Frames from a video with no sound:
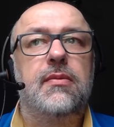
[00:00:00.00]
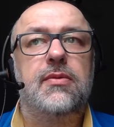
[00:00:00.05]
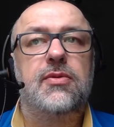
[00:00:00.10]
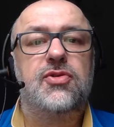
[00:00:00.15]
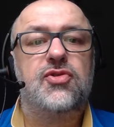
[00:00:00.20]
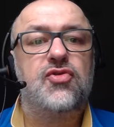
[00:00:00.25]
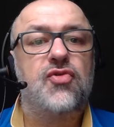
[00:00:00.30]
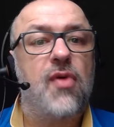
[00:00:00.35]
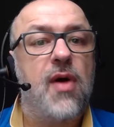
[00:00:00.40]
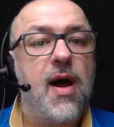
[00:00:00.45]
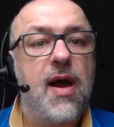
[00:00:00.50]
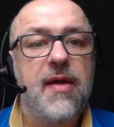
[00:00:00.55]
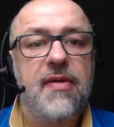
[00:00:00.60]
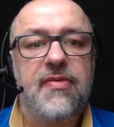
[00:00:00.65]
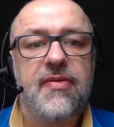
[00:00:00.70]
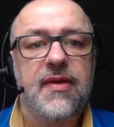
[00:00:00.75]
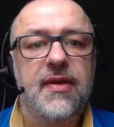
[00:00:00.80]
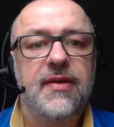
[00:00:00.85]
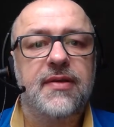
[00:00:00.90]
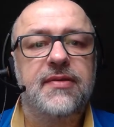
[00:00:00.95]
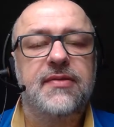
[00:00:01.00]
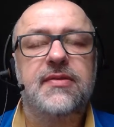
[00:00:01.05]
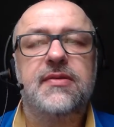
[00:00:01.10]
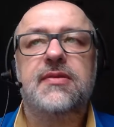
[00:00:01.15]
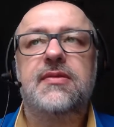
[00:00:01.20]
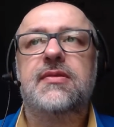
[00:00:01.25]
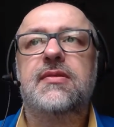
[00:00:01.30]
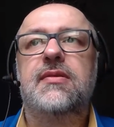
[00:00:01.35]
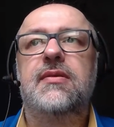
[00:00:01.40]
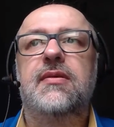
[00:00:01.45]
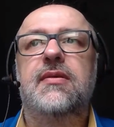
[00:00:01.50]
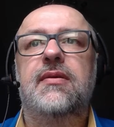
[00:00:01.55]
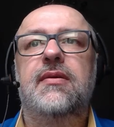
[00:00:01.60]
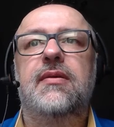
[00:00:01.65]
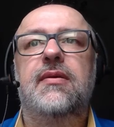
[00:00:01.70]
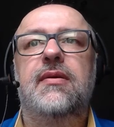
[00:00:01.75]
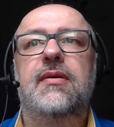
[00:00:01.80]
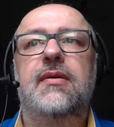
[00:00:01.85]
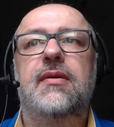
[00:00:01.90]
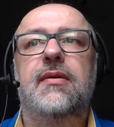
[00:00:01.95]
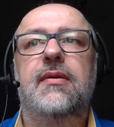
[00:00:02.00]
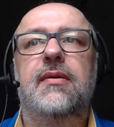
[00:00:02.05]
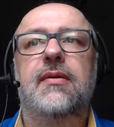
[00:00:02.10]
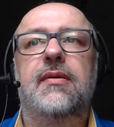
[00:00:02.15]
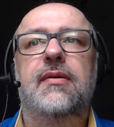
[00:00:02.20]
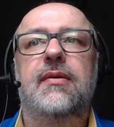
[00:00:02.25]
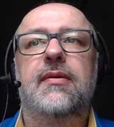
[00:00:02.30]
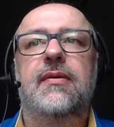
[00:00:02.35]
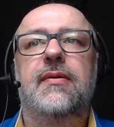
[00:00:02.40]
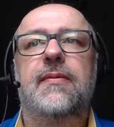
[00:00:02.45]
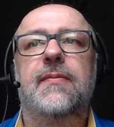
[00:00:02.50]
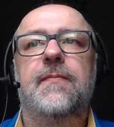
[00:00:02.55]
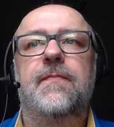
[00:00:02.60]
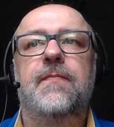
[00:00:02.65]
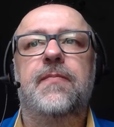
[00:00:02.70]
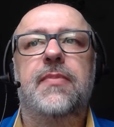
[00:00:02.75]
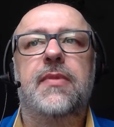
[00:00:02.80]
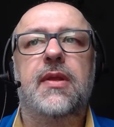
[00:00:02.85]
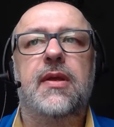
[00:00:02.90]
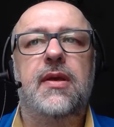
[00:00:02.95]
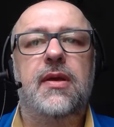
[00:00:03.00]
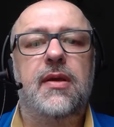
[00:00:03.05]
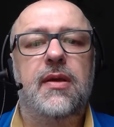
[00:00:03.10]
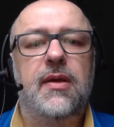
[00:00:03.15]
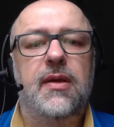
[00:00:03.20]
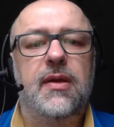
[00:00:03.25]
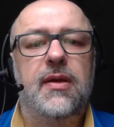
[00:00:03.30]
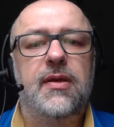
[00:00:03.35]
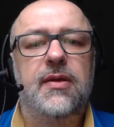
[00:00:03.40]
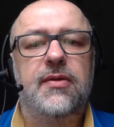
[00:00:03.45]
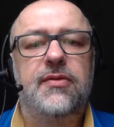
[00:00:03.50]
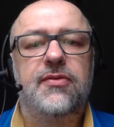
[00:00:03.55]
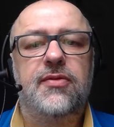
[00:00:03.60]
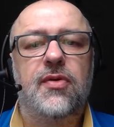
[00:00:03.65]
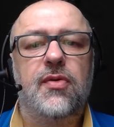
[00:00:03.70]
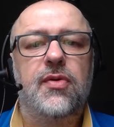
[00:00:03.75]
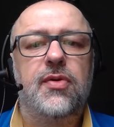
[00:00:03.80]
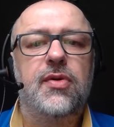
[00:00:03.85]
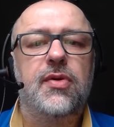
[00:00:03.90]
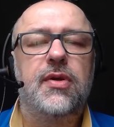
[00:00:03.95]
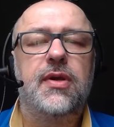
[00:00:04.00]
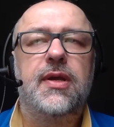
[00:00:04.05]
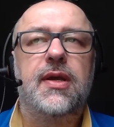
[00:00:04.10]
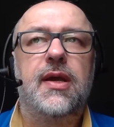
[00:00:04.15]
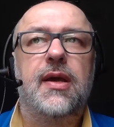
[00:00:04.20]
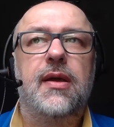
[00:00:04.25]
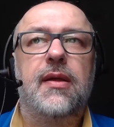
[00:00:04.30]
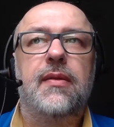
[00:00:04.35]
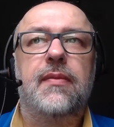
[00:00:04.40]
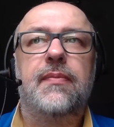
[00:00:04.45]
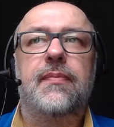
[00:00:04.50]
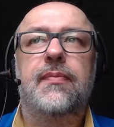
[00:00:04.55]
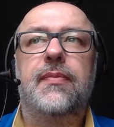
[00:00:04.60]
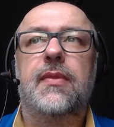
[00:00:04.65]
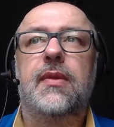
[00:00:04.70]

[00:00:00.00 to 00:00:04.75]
try things, um, so you can,